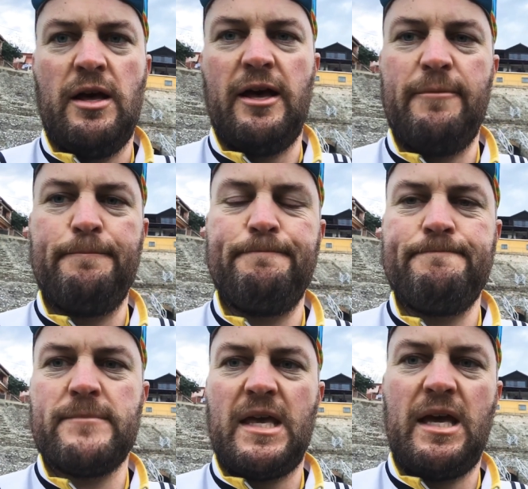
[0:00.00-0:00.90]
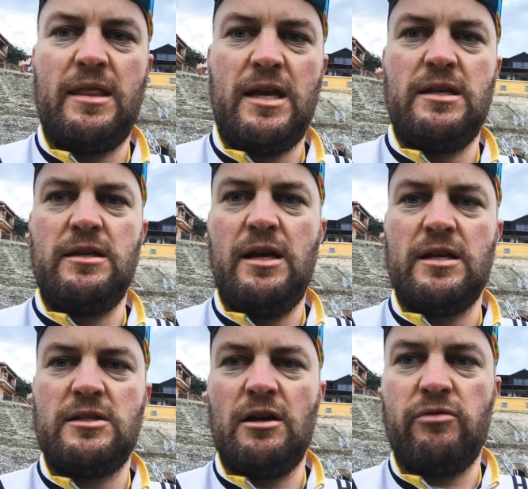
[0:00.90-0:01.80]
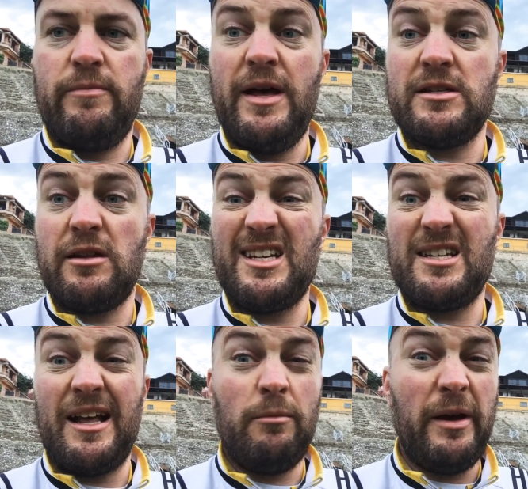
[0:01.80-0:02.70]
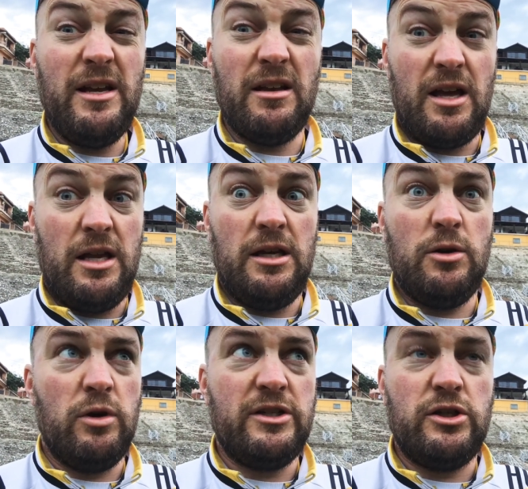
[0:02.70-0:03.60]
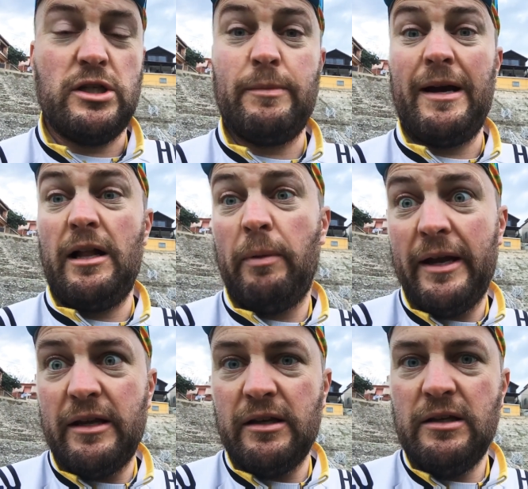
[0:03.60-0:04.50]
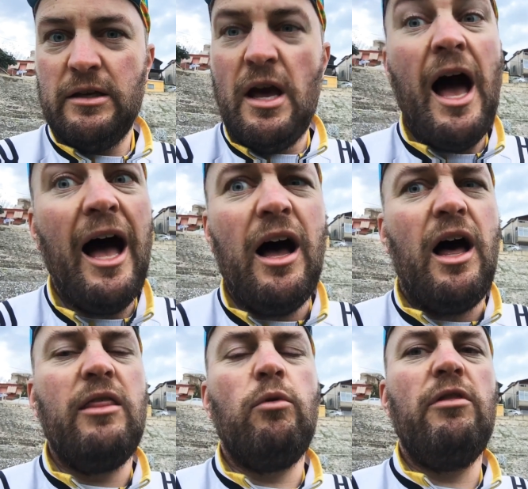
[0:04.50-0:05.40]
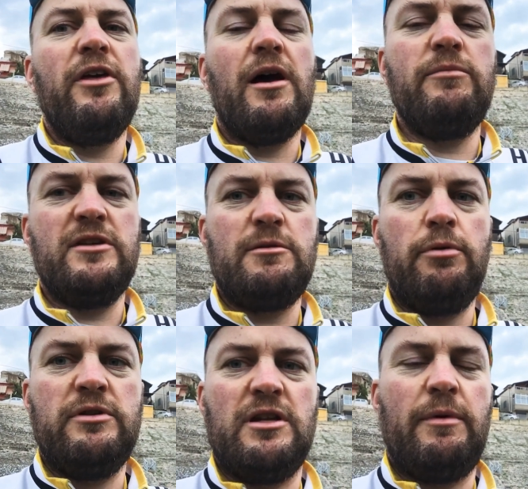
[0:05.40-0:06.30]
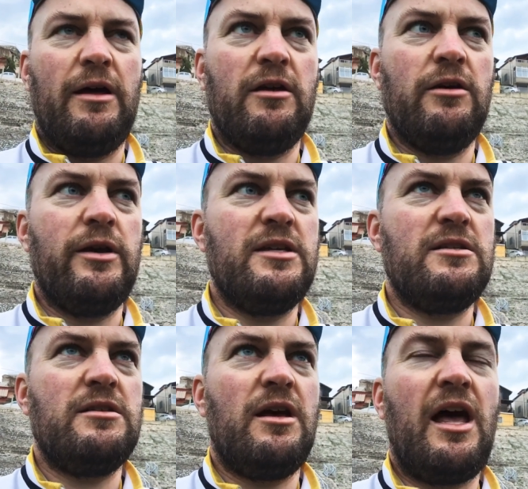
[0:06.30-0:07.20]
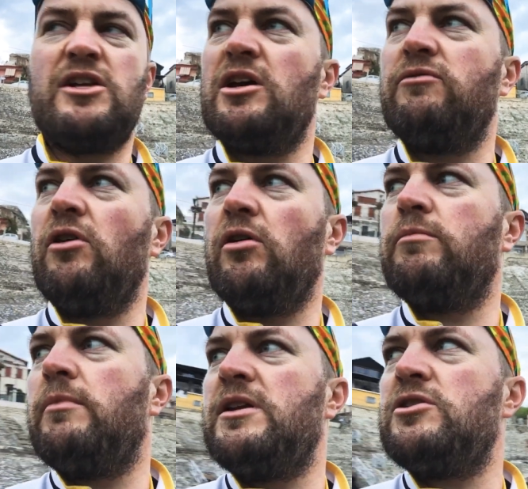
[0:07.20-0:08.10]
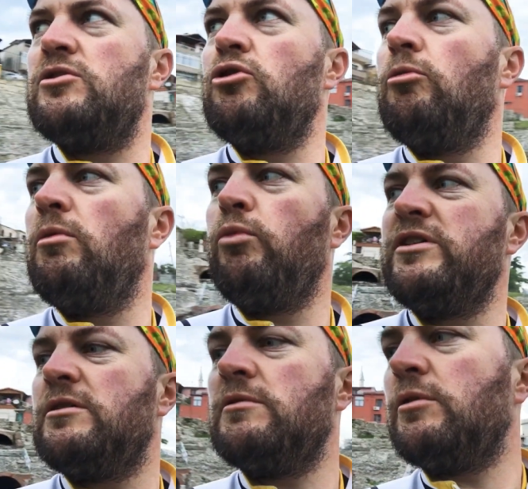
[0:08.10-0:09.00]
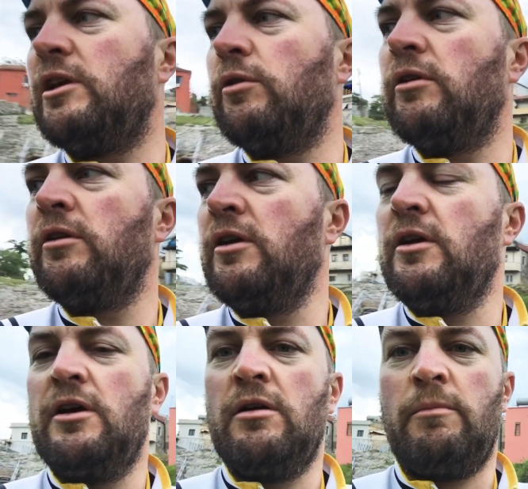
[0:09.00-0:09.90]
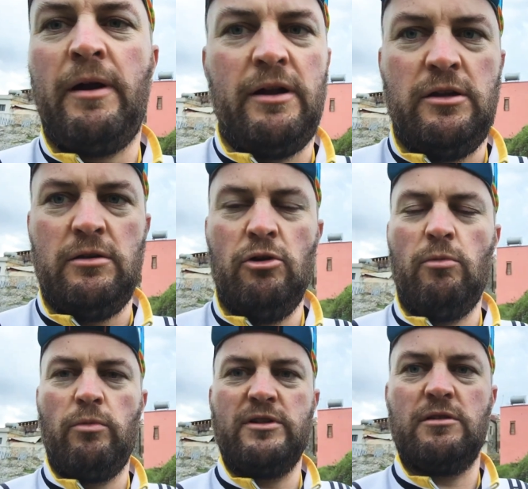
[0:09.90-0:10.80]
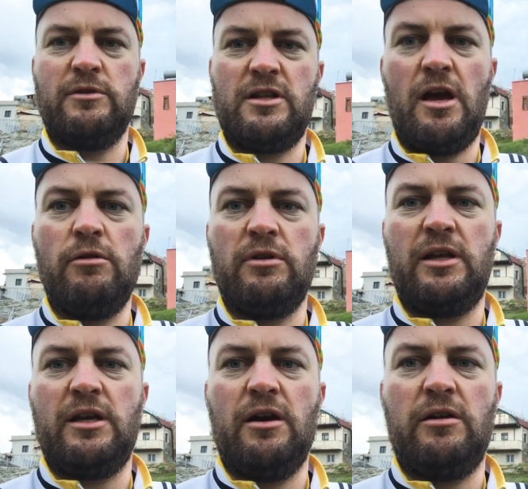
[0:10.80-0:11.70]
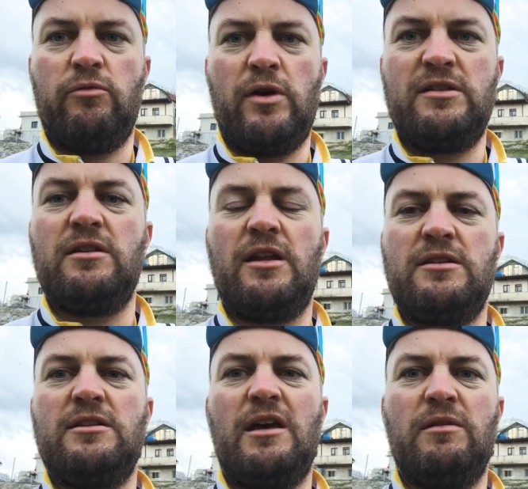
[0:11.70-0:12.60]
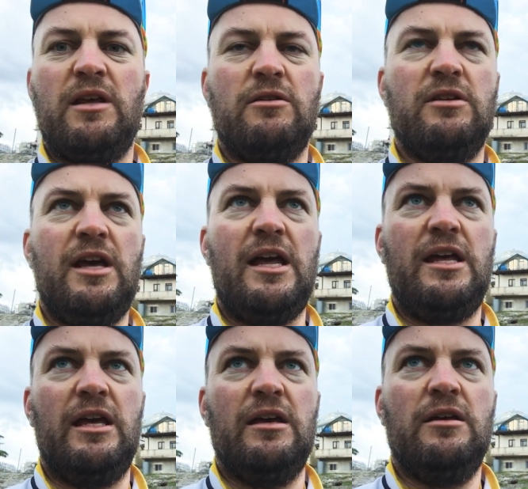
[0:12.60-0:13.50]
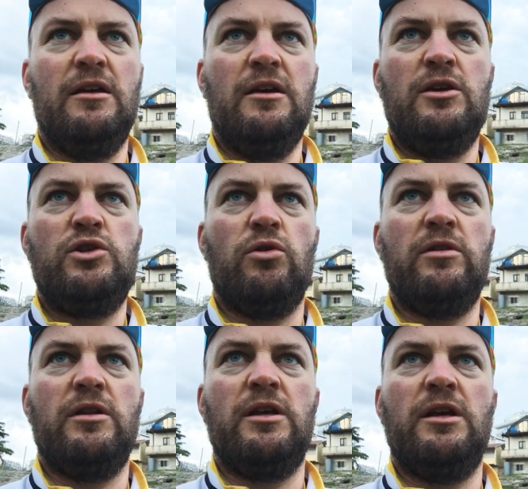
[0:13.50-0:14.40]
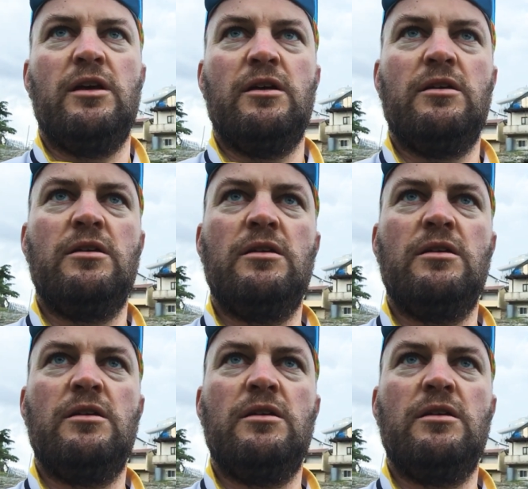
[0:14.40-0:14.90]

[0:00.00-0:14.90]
and then yeah, start from there. So that's Albania. Any questions about Albania? And the one thing I'm disappointed about though is actually I've not mentioned Norman Wisdom to anyone. Apparently Norman Wisdom was the only kind of Western entertainment they could get here during the